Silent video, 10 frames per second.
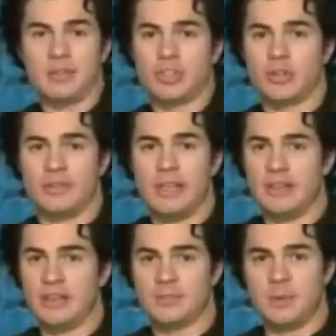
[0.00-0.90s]
I'm not sure if
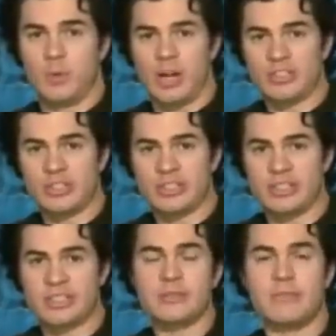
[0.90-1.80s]
Danielle's been watching
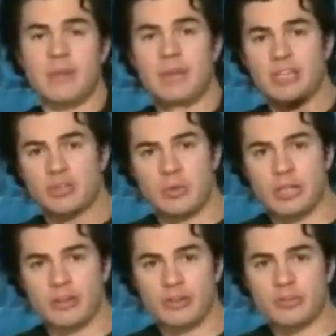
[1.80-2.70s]
this season. Maybe I should
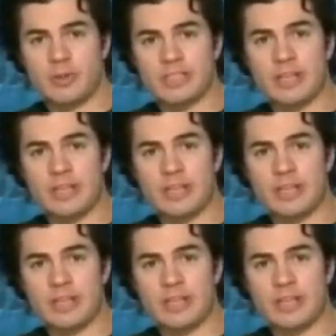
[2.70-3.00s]
reintroduce